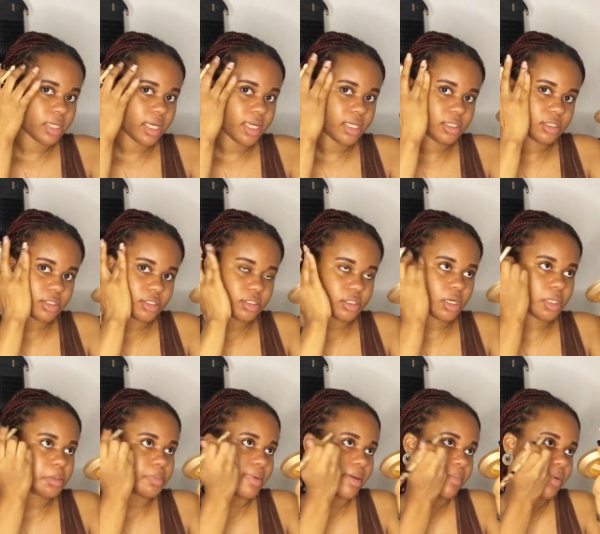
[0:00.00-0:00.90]
end
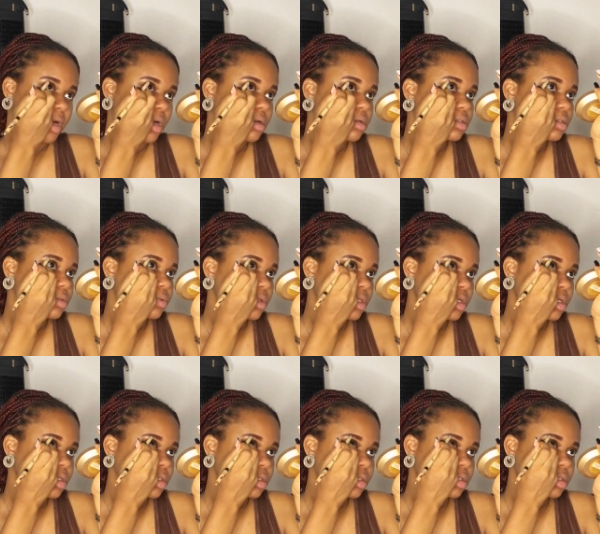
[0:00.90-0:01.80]
of my brows with
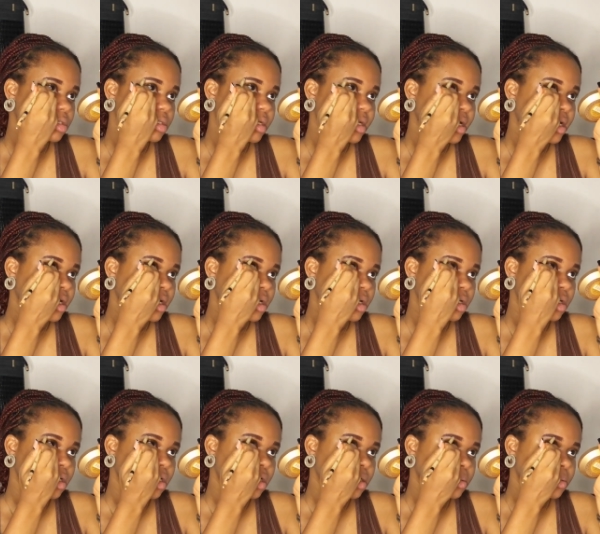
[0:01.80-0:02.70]
it so that
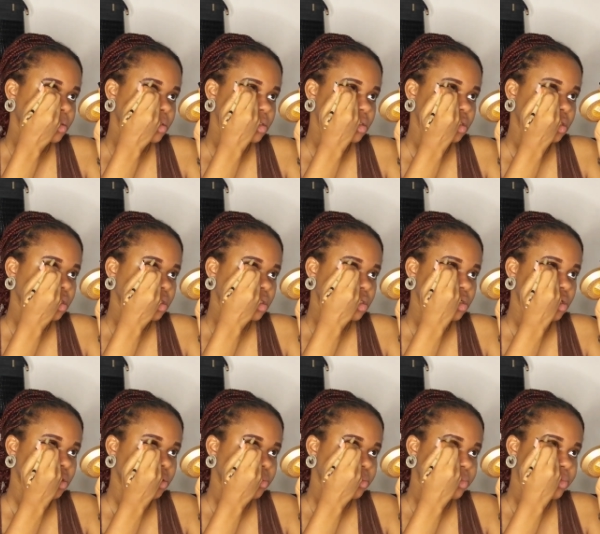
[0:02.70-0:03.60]
it gives it this
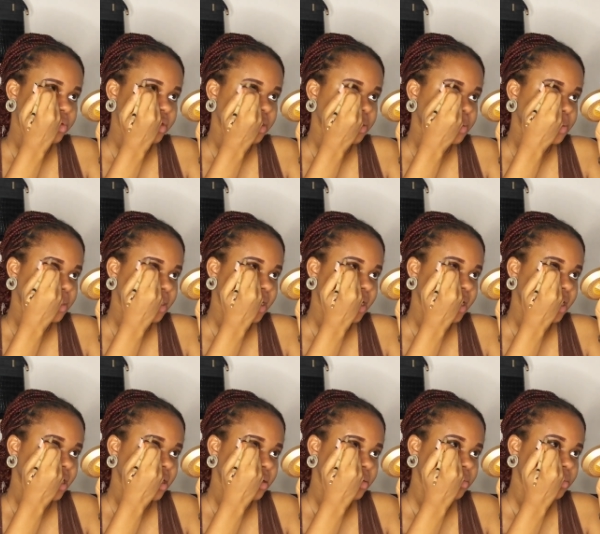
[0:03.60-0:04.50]
ombre
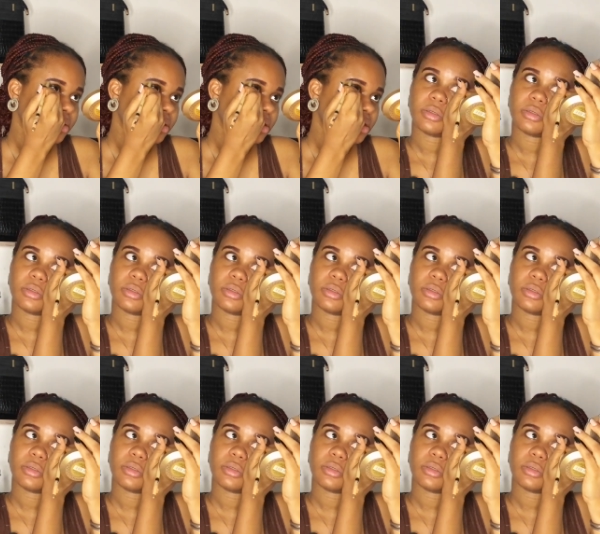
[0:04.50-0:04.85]
vibe